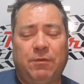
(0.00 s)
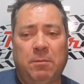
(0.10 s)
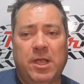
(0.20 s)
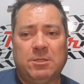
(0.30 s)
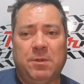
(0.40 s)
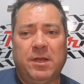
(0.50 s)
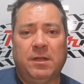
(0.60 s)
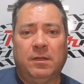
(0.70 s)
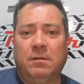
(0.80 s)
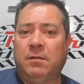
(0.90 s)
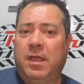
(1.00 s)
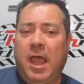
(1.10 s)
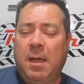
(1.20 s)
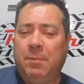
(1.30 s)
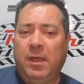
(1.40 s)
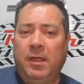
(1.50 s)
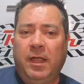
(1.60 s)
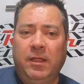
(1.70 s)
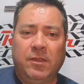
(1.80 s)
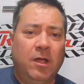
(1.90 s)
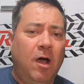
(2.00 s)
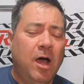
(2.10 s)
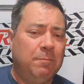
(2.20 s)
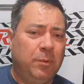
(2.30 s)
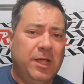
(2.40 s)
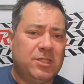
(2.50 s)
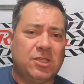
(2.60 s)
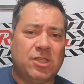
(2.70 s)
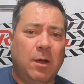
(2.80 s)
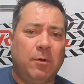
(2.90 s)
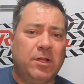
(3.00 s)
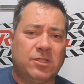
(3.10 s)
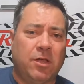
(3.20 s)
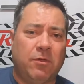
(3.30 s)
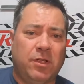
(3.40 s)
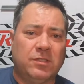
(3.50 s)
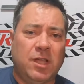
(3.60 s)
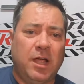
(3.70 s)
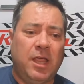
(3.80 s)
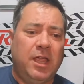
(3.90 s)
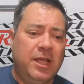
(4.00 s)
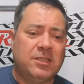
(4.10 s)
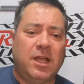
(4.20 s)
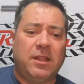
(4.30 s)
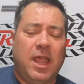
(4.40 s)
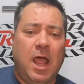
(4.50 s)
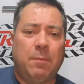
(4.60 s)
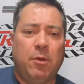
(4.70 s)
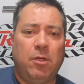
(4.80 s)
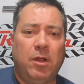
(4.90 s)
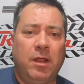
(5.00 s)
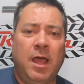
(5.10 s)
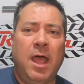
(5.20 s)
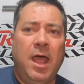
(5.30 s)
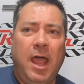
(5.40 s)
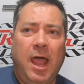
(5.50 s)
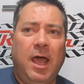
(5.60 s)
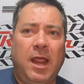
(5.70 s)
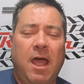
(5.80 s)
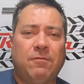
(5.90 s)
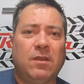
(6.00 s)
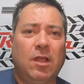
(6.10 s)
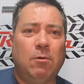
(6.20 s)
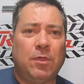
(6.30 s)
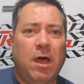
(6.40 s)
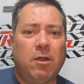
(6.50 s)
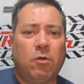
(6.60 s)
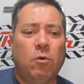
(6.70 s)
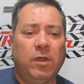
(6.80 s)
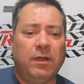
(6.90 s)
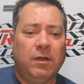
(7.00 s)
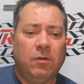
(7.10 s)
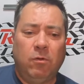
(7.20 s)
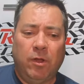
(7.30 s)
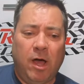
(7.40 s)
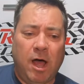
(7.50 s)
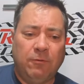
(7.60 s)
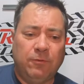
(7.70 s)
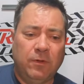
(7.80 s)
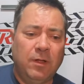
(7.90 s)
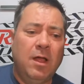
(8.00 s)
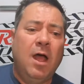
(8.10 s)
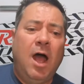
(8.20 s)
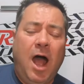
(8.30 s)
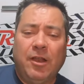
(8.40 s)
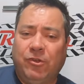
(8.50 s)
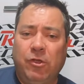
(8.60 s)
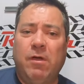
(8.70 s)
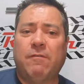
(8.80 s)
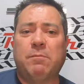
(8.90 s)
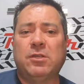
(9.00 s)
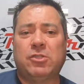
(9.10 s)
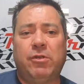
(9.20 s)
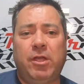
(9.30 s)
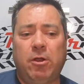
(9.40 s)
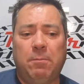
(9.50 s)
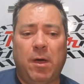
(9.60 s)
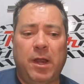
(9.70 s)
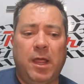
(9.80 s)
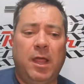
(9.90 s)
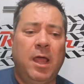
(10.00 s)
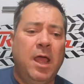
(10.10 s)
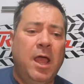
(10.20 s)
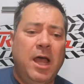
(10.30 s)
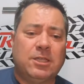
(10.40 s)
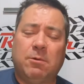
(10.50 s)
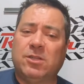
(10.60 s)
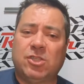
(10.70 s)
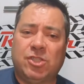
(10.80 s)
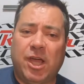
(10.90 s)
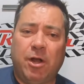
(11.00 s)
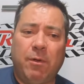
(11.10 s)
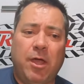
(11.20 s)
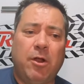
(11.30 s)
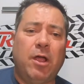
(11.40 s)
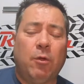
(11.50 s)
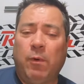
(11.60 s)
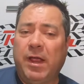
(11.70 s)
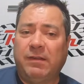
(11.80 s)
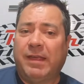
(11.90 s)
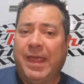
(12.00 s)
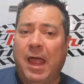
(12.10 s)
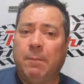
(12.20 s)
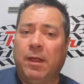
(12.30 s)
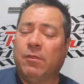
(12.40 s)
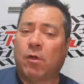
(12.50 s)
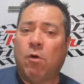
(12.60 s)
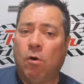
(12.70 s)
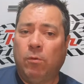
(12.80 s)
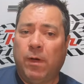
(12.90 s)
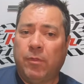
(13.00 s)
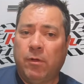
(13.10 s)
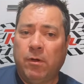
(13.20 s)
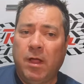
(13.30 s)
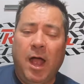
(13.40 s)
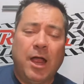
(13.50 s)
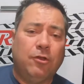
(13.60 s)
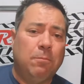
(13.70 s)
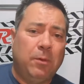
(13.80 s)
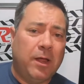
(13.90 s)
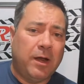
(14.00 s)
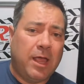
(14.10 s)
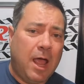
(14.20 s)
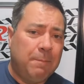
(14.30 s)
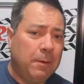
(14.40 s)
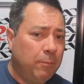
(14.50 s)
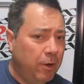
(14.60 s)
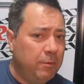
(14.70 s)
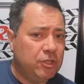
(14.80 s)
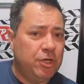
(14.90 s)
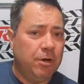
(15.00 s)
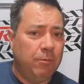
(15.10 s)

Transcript: for me has been camping in the hot blazing summer in southern Kentucky inside the camper unit and have to deal with how to cool it off. I do have a Mr. Heater Buddy as well as a generator and a way to camp in the cold weather. I do plan on camping pretty much year